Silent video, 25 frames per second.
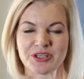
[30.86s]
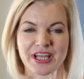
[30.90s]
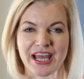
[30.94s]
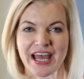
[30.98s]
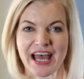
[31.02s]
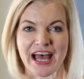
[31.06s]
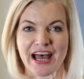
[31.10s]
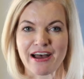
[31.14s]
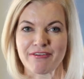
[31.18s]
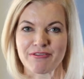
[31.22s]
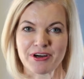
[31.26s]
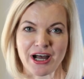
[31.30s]
to
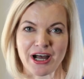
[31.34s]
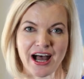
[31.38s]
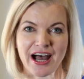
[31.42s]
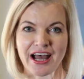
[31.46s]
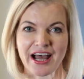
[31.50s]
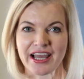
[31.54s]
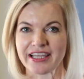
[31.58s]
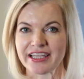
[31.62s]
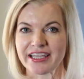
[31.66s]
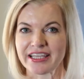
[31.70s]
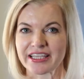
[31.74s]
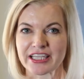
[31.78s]
have a
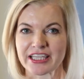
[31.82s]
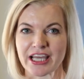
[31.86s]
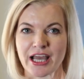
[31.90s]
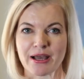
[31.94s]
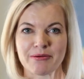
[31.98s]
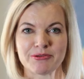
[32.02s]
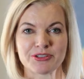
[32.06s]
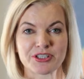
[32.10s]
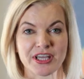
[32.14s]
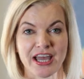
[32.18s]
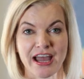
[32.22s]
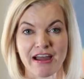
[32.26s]
high
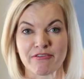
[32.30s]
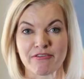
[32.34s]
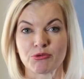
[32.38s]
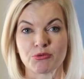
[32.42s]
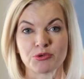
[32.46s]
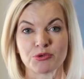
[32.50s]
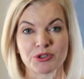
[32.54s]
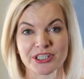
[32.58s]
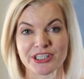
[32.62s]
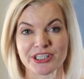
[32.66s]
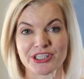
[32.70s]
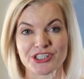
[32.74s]
income to have a
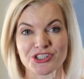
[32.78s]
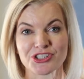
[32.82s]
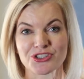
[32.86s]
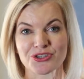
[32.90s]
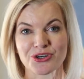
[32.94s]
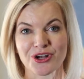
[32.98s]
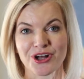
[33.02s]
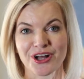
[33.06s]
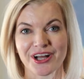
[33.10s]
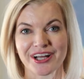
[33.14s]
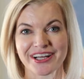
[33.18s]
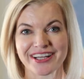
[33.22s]
really
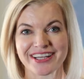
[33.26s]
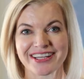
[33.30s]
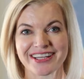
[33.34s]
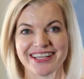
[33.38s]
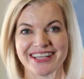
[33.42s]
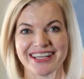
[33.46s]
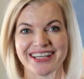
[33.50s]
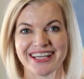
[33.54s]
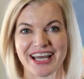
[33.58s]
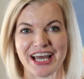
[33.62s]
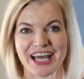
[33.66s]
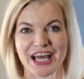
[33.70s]
strong
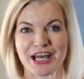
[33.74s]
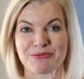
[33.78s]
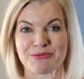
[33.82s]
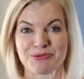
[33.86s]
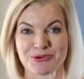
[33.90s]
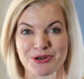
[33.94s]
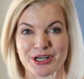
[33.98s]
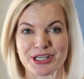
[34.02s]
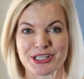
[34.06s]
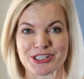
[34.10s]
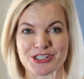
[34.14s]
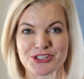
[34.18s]

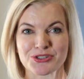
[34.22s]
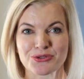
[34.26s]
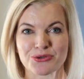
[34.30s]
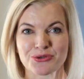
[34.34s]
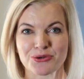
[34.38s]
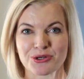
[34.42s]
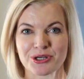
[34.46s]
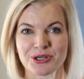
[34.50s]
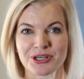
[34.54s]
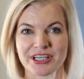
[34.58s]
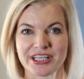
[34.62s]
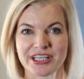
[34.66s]
credit
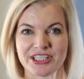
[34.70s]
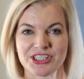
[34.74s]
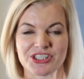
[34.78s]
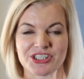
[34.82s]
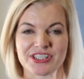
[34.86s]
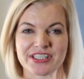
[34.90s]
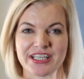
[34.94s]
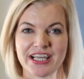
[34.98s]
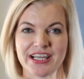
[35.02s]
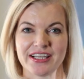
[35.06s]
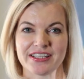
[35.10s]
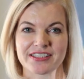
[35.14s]
score. It
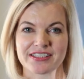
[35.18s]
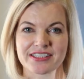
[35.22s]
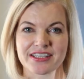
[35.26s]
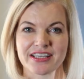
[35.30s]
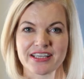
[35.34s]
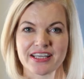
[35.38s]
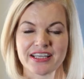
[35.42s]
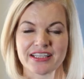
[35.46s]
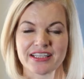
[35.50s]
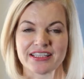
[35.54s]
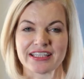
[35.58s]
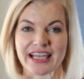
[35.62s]
just
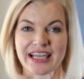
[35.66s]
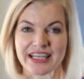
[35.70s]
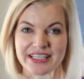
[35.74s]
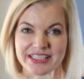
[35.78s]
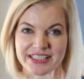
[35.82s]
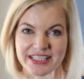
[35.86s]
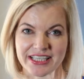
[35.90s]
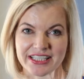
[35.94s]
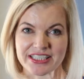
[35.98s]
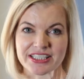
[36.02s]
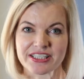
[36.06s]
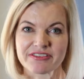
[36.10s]
takes that
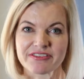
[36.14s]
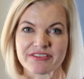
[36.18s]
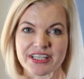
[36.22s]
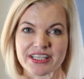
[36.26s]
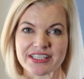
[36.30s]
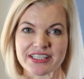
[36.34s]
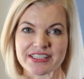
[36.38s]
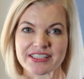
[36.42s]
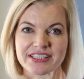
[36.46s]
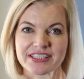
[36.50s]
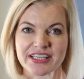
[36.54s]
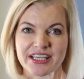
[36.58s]

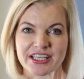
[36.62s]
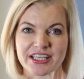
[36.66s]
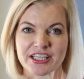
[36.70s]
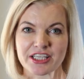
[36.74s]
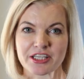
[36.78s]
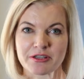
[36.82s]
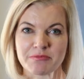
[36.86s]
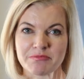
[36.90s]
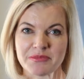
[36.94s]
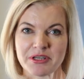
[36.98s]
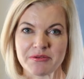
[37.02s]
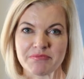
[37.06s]
attentiveness
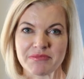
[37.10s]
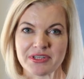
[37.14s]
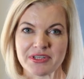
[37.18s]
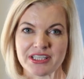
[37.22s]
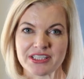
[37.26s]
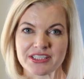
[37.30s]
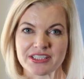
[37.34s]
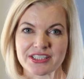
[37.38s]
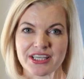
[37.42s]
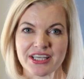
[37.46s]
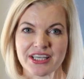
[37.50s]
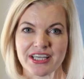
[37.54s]
and
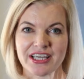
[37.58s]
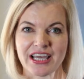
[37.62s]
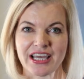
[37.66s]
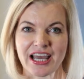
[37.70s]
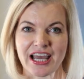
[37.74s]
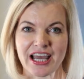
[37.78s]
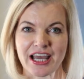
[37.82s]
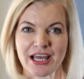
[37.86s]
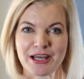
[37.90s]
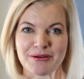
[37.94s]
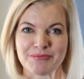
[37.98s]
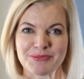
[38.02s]
commitment
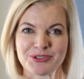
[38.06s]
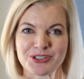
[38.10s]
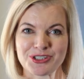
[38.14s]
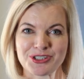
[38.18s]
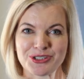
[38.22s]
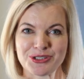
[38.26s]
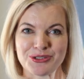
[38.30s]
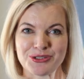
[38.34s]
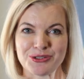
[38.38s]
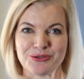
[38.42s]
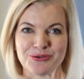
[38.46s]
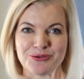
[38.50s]

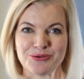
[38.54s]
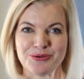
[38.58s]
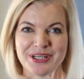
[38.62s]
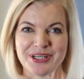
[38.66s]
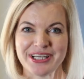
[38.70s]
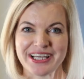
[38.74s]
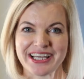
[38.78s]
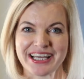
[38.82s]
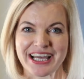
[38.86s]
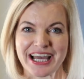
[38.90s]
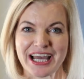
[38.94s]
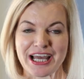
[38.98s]
to
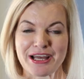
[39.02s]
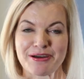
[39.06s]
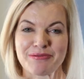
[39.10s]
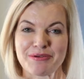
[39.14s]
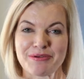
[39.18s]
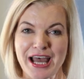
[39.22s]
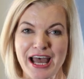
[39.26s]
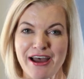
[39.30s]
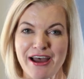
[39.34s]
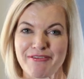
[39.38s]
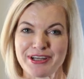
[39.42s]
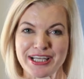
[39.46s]

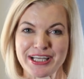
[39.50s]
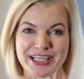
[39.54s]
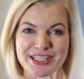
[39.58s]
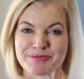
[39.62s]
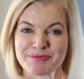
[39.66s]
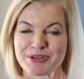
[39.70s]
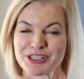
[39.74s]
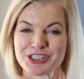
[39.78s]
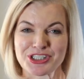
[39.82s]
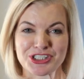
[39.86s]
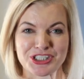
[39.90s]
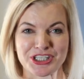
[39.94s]
having
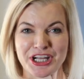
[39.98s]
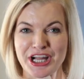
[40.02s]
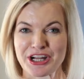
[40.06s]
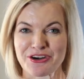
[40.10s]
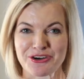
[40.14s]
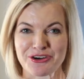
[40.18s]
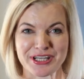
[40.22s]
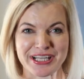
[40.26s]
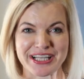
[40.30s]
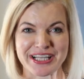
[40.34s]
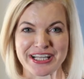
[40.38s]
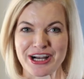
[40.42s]
as much
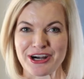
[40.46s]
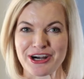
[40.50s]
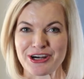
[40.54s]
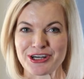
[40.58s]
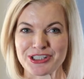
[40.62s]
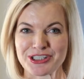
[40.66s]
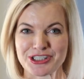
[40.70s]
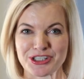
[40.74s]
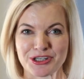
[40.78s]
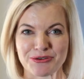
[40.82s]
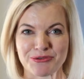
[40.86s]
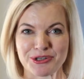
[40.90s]
integrity and
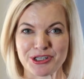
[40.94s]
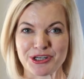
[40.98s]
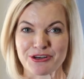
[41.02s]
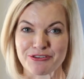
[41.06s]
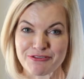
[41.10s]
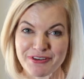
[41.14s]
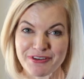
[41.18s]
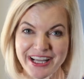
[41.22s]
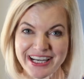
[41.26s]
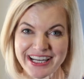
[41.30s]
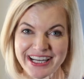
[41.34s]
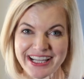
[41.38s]
character with
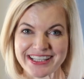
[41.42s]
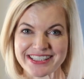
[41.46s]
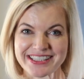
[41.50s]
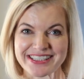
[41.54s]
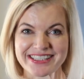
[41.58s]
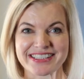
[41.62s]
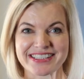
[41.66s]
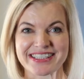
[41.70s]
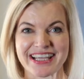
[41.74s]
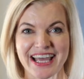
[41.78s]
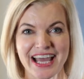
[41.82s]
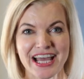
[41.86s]
your
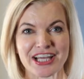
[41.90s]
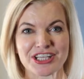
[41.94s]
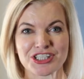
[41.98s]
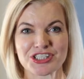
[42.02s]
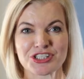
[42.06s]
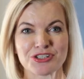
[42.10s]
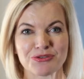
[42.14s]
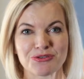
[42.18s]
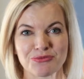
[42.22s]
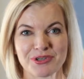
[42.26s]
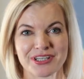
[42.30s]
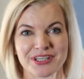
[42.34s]
finances
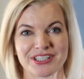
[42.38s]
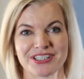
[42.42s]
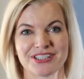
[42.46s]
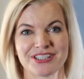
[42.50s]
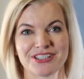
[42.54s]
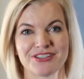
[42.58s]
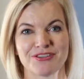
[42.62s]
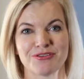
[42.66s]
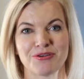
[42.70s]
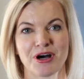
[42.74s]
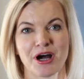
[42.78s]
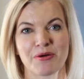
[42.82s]
as you want
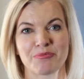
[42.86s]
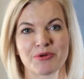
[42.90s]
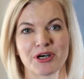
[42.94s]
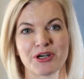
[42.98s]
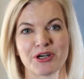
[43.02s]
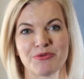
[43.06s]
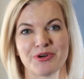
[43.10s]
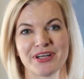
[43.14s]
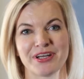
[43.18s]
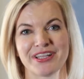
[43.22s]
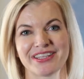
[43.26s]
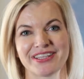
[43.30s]
to
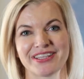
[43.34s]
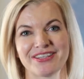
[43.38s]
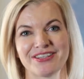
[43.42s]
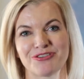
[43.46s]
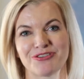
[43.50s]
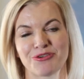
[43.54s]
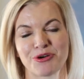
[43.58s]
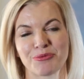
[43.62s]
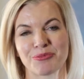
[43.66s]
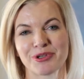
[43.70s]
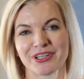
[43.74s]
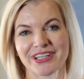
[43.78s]
operate with
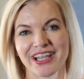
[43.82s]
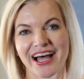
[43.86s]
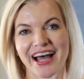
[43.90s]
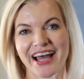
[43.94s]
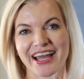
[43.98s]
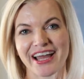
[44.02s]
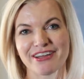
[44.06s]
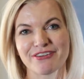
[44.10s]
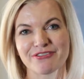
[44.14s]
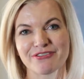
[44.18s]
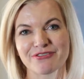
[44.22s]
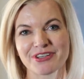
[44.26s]
in normal
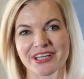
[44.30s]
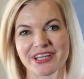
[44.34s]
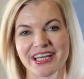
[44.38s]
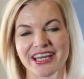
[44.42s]
life.